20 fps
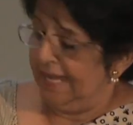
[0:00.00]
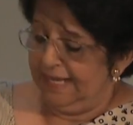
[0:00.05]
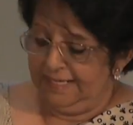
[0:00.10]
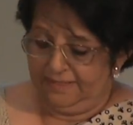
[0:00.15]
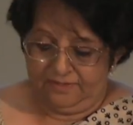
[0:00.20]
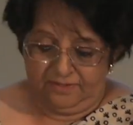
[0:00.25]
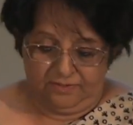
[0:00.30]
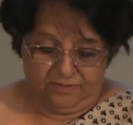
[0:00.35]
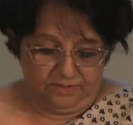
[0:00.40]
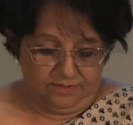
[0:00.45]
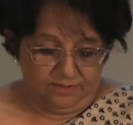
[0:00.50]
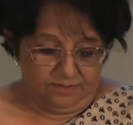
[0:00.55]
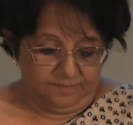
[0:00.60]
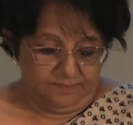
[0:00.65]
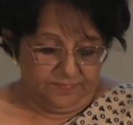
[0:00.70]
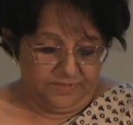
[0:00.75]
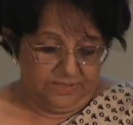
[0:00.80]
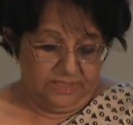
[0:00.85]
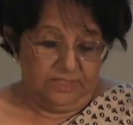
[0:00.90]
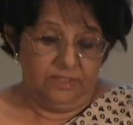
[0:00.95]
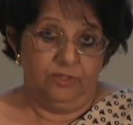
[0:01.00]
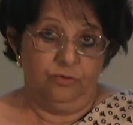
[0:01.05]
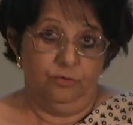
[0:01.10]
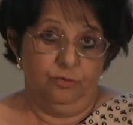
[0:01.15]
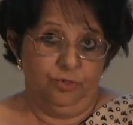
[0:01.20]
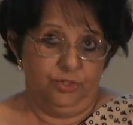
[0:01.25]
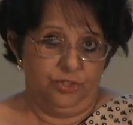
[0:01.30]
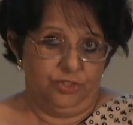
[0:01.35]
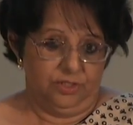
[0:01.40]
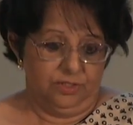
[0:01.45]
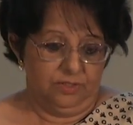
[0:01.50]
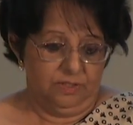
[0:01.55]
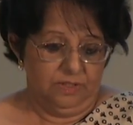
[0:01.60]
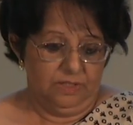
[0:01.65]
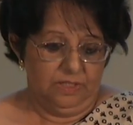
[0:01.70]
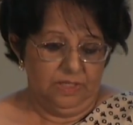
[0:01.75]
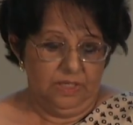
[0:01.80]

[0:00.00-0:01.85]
at um, the Indian Ocean,